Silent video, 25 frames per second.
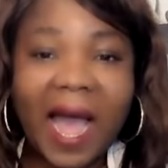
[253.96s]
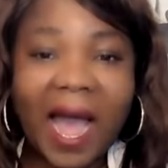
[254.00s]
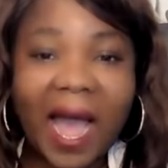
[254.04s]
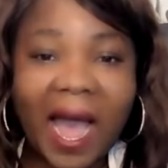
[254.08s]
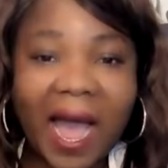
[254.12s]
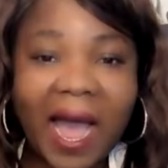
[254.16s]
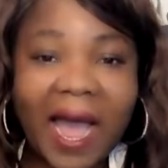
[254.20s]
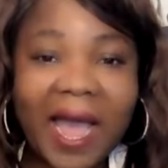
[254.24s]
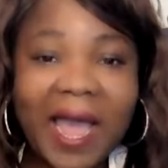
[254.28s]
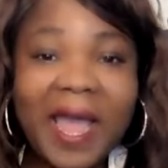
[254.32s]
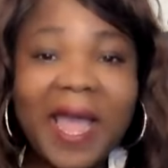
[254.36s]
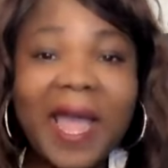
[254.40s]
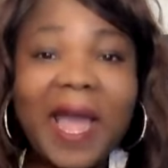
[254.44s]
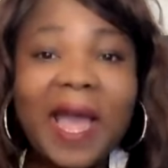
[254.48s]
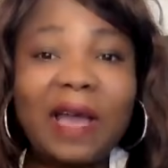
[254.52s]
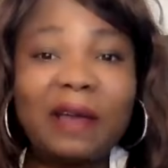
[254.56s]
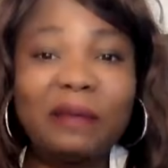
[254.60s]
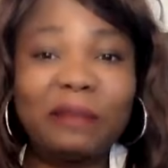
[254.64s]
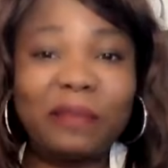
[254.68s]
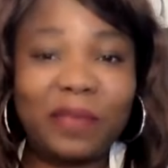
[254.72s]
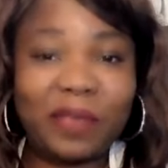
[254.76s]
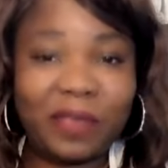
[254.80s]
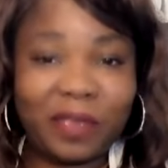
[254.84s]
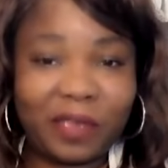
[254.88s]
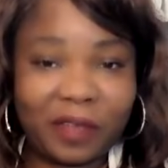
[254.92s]
I
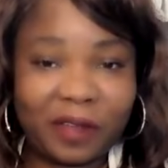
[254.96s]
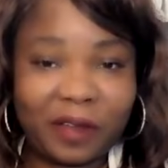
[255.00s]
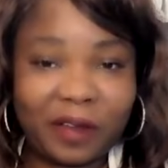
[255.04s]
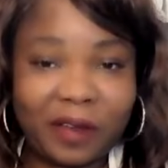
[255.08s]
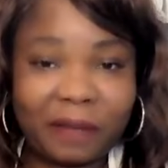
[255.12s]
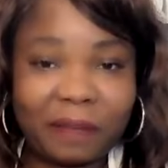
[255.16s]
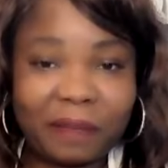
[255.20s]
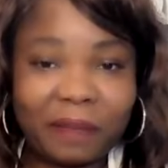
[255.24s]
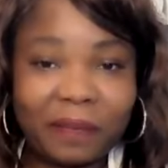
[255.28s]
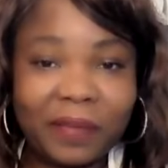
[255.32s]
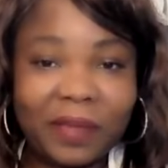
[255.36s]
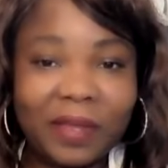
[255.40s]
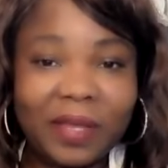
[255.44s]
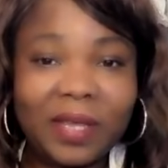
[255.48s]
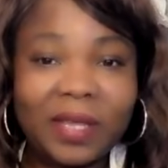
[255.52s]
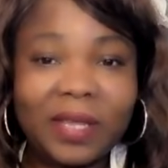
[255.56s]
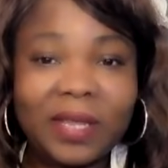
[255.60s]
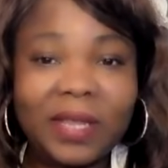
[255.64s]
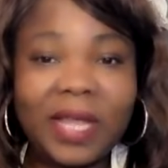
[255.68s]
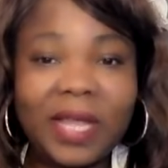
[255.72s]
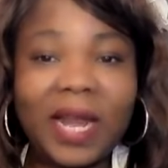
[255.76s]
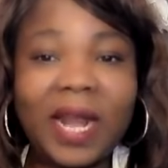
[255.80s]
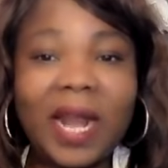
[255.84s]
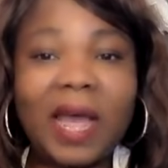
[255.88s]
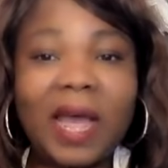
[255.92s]
am here,
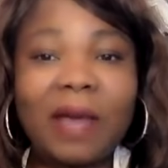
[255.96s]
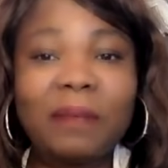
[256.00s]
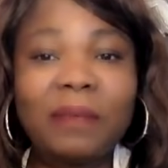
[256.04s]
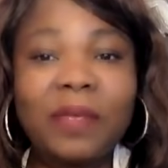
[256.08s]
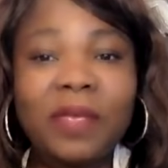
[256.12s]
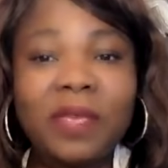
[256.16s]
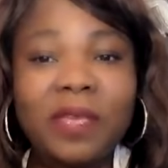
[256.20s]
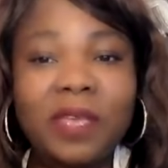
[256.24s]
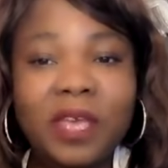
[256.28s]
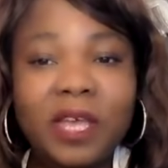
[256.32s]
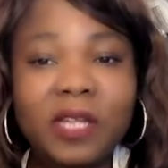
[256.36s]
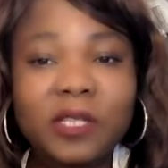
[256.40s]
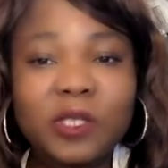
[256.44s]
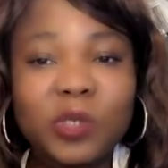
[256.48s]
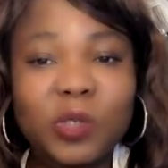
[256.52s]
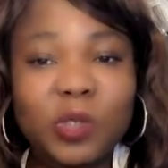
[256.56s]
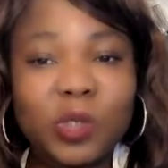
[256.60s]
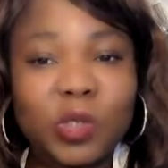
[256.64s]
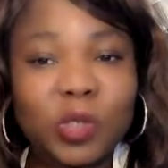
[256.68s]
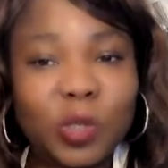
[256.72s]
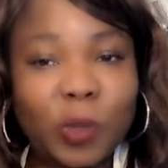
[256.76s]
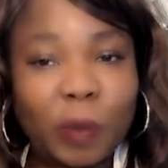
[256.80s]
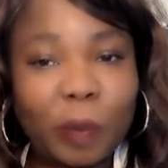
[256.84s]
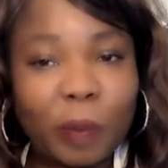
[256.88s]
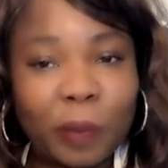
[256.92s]
that I'm here to
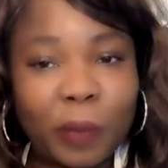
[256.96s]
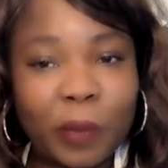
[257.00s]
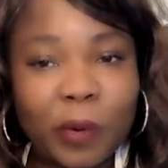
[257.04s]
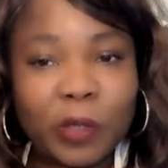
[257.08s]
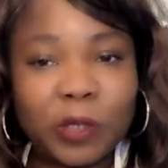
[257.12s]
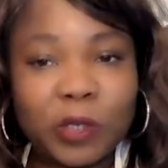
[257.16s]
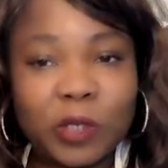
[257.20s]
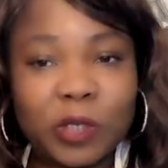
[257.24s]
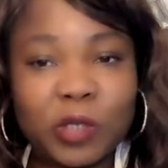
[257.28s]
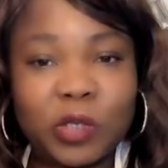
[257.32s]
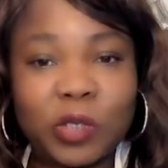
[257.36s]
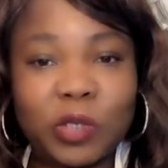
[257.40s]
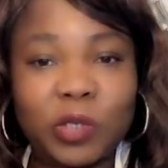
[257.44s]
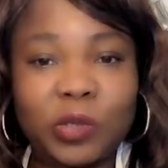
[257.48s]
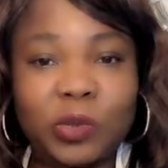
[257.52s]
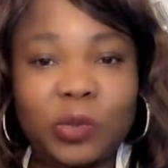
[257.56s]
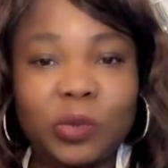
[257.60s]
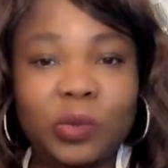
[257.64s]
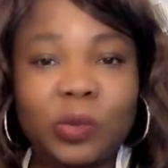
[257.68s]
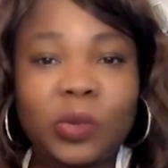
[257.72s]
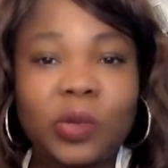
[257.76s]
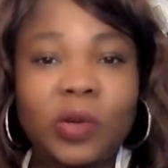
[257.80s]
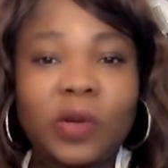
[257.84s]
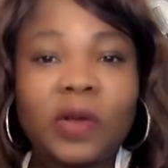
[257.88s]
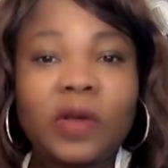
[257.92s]
support
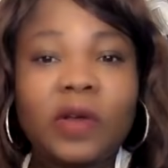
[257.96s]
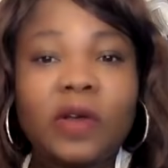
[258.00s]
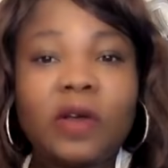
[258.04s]
you